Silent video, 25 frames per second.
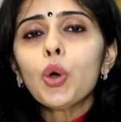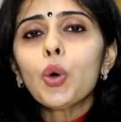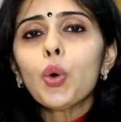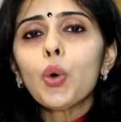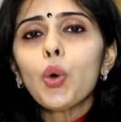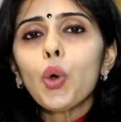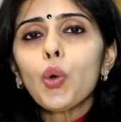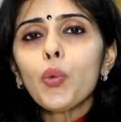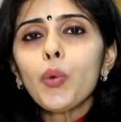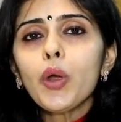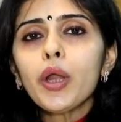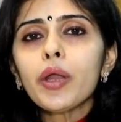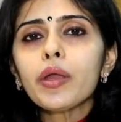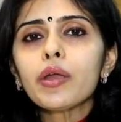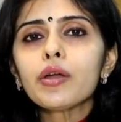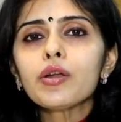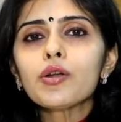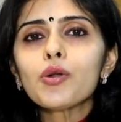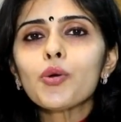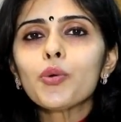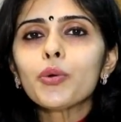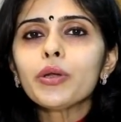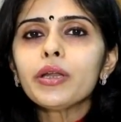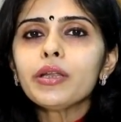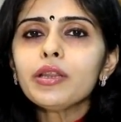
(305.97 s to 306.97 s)
Over here,
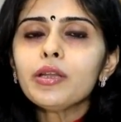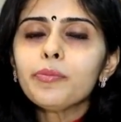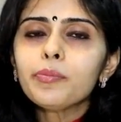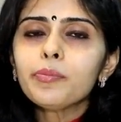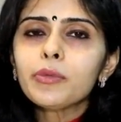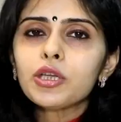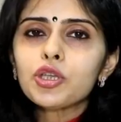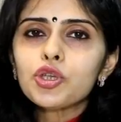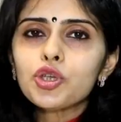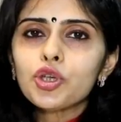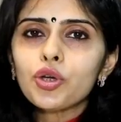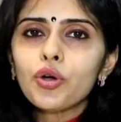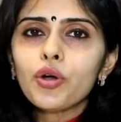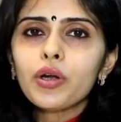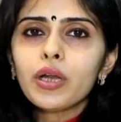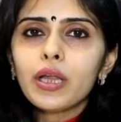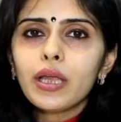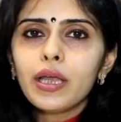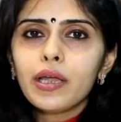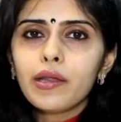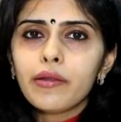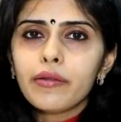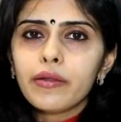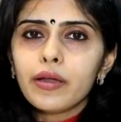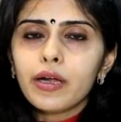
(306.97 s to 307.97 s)
only the mature
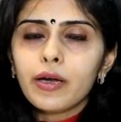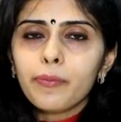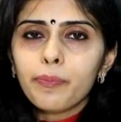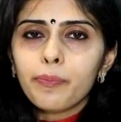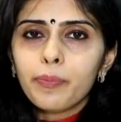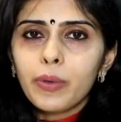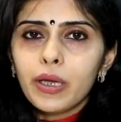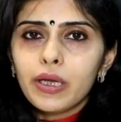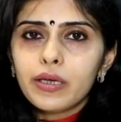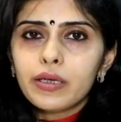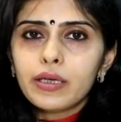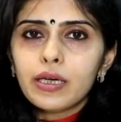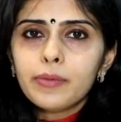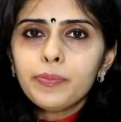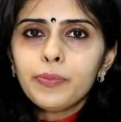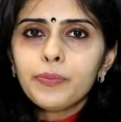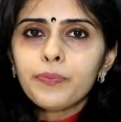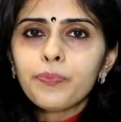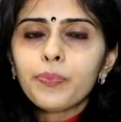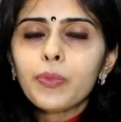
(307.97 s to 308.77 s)
eggs are picked up.